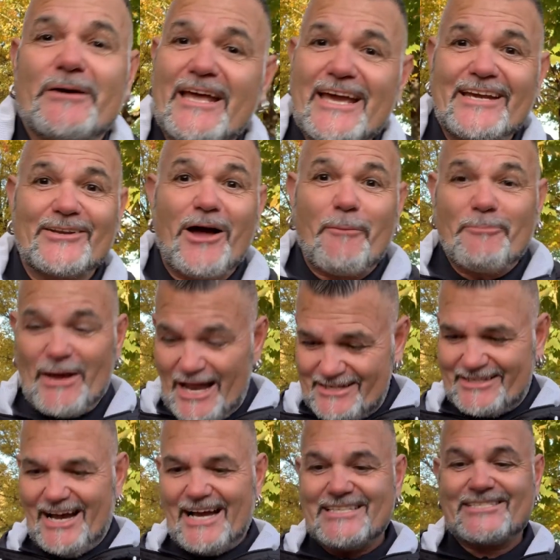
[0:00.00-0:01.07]
Hey, not
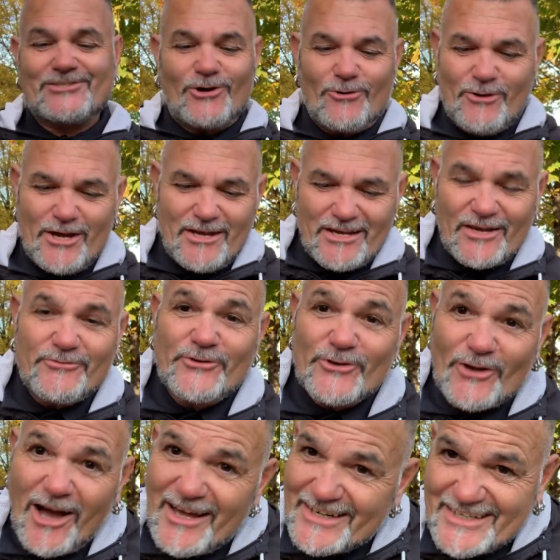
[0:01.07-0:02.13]
bad guys. So if you're
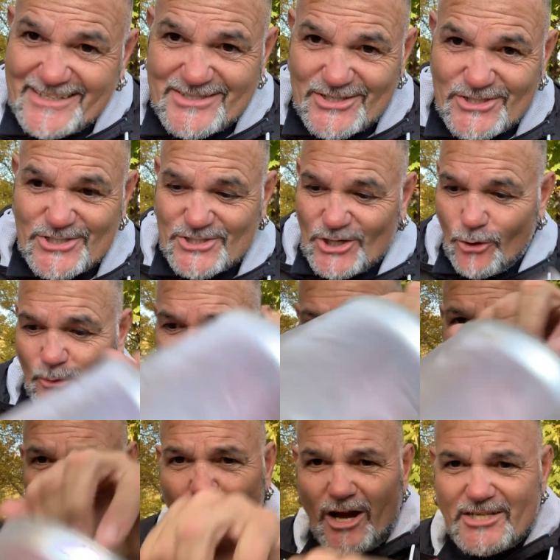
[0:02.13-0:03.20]
not into
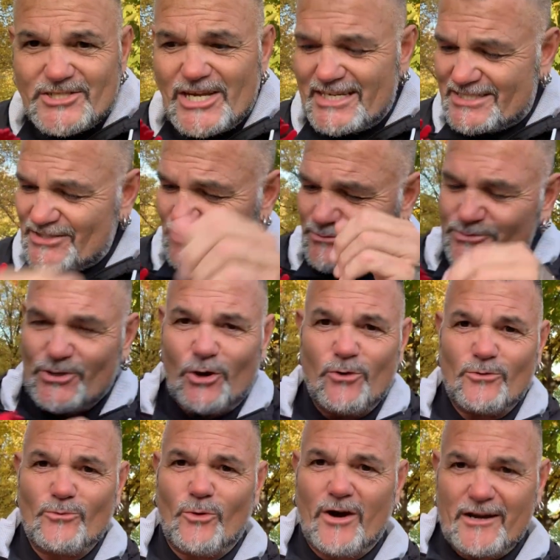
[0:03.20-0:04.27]
sewing projects and you
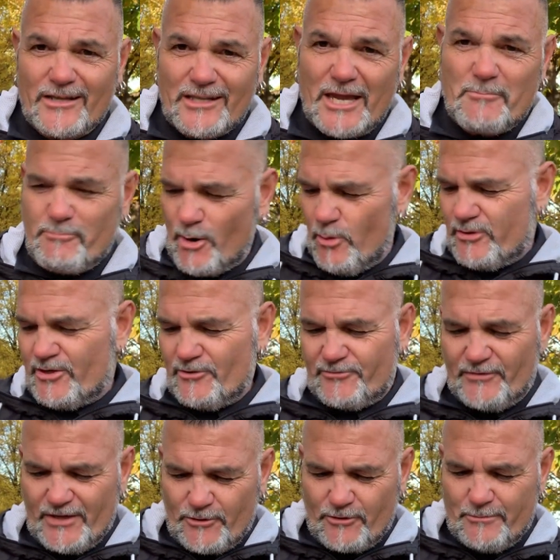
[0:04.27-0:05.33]
don't wanna like poke your
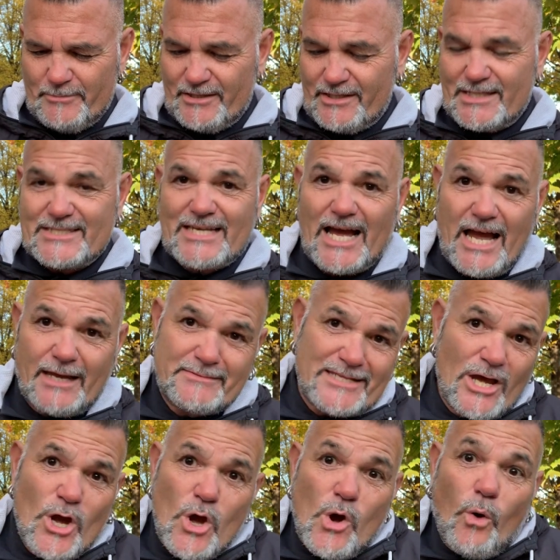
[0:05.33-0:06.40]
finger a million times
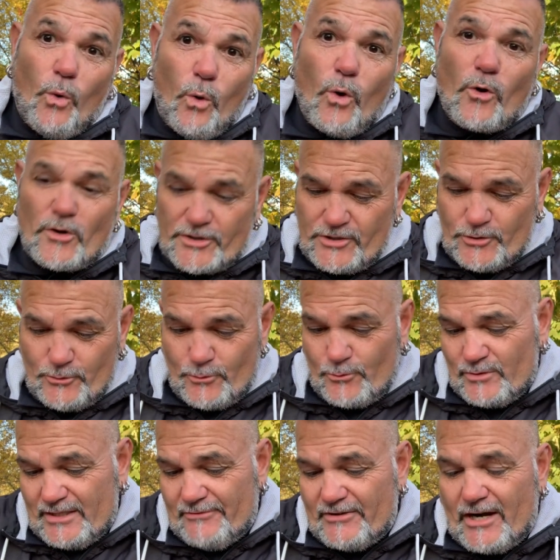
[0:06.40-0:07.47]
or
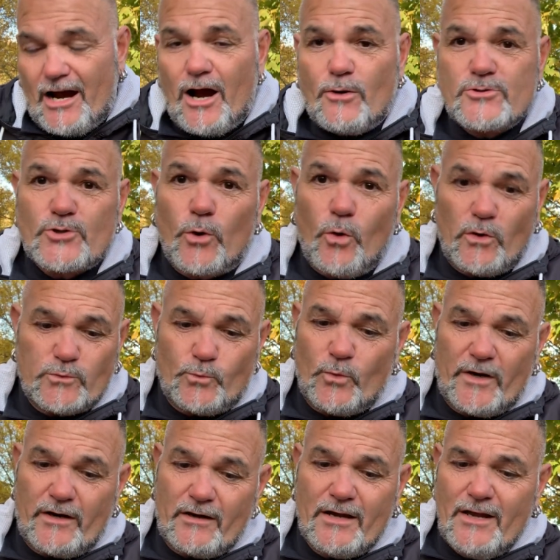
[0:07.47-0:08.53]
you live in a household
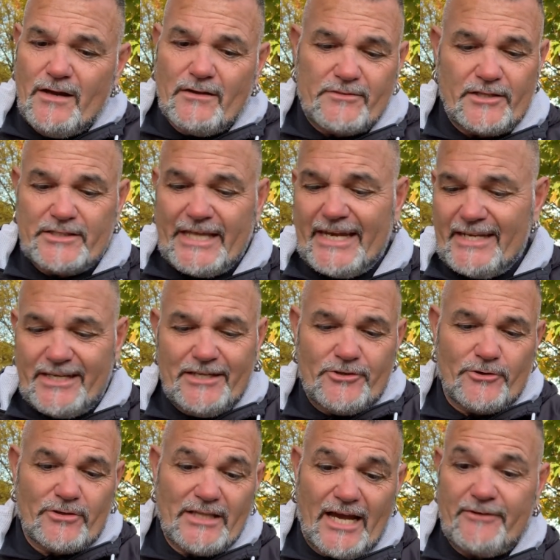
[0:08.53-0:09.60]
where the lady in
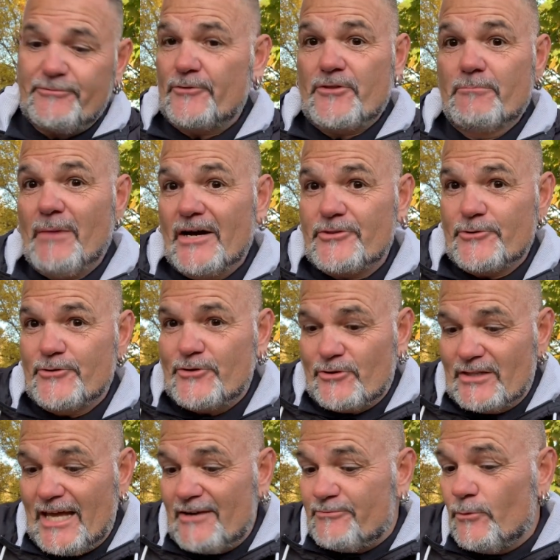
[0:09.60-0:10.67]
your life or the mother in your
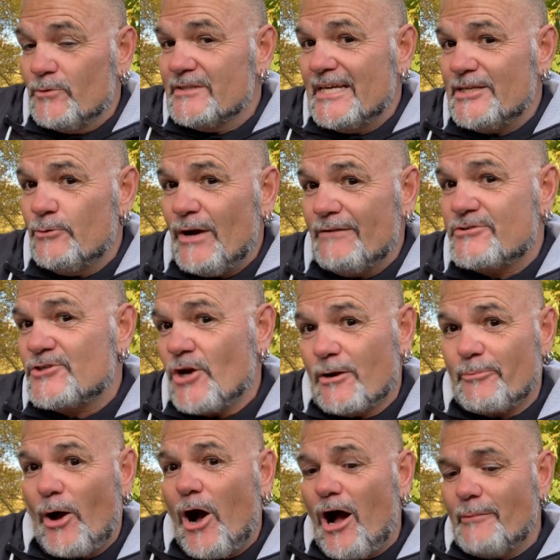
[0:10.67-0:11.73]
life won't let you have
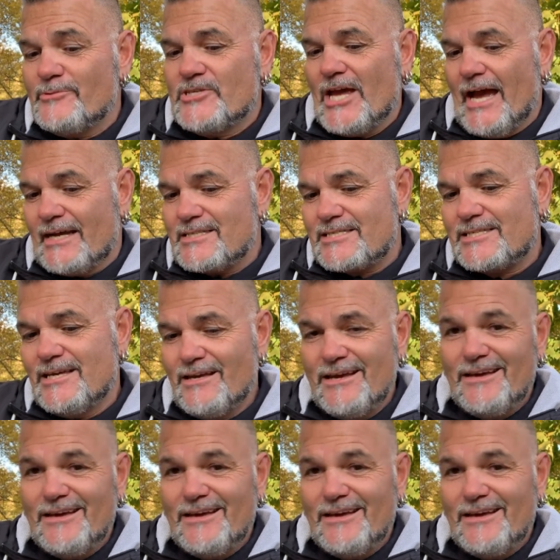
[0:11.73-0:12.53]
sharp objects,